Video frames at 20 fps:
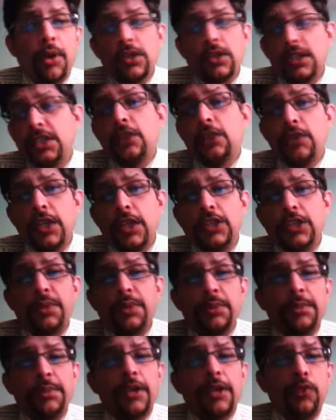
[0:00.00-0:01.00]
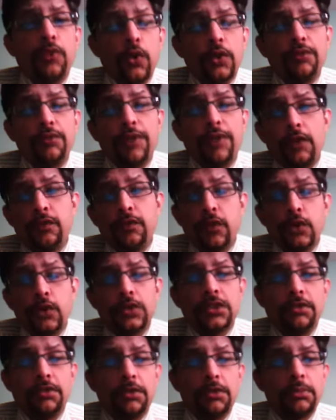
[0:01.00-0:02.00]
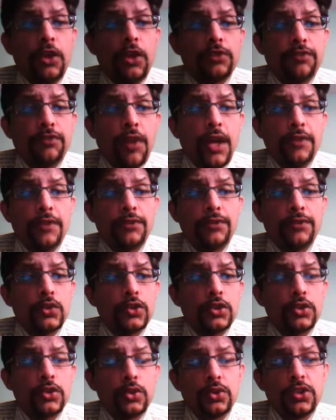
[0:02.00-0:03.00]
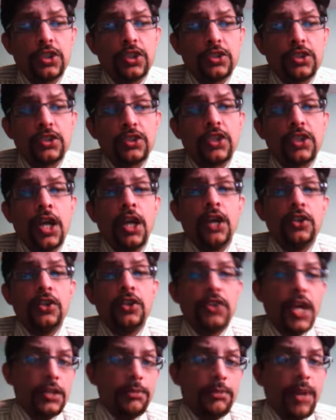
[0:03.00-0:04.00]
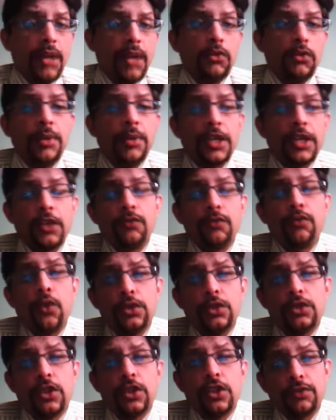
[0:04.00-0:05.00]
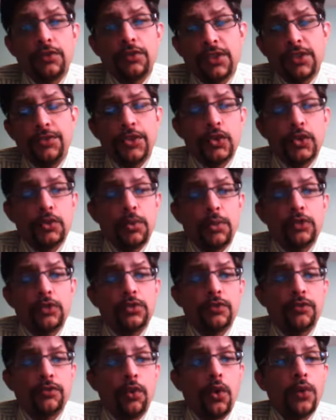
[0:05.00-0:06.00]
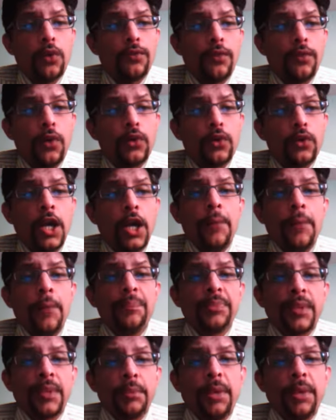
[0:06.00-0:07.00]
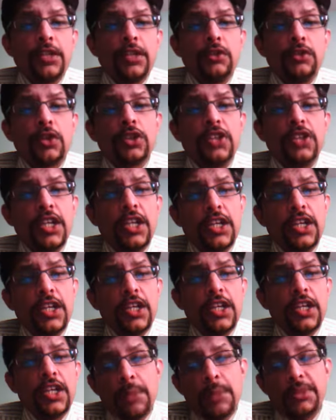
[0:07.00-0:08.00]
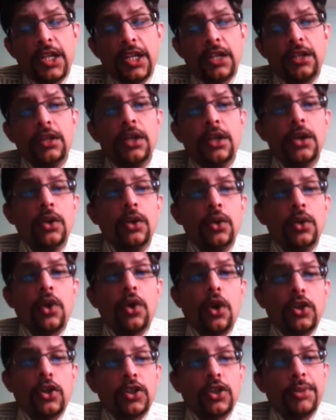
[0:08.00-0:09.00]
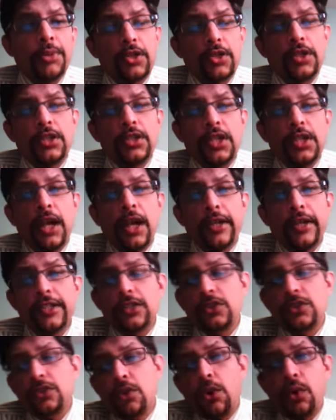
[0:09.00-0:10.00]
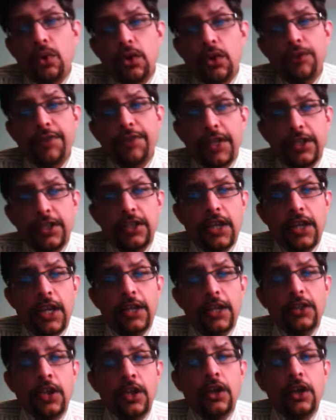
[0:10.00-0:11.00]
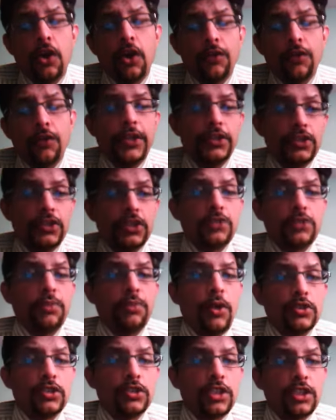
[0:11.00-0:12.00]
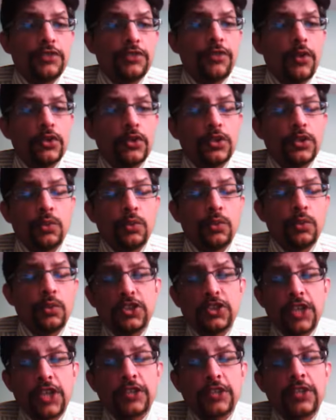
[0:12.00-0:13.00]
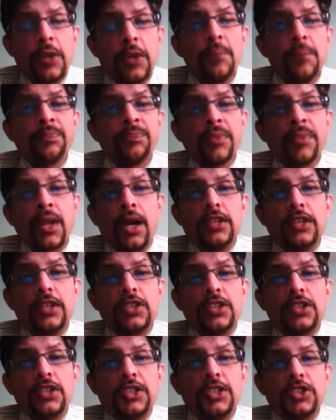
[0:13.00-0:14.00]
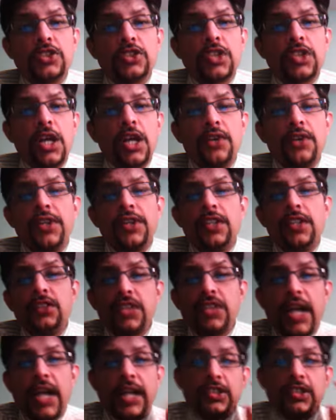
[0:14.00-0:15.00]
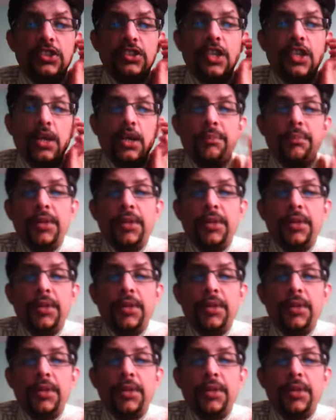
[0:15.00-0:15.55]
it, that Wayne Smith made 45, 47 balls, 5 fours and 2 sixes. Darren Bravo making 43 of 72 balls with 4 fours. But it was Dinesh Ramadhin who contributed the highest score of 88 of 86 balls with 6 fours and 1 six. Simmons really thrashed the